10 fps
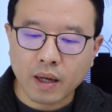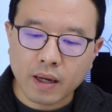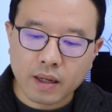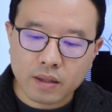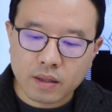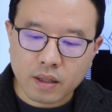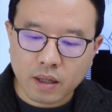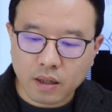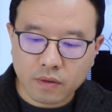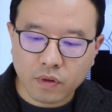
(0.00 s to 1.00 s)
and
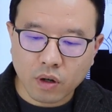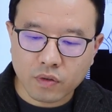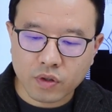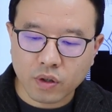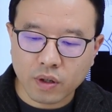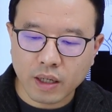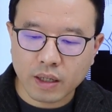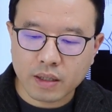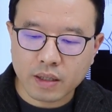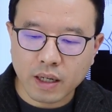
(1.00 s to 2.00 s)
for offshore
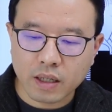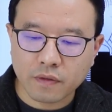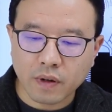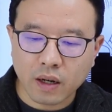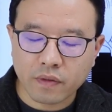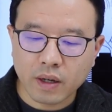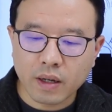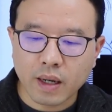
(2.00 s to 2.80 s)
it's 85.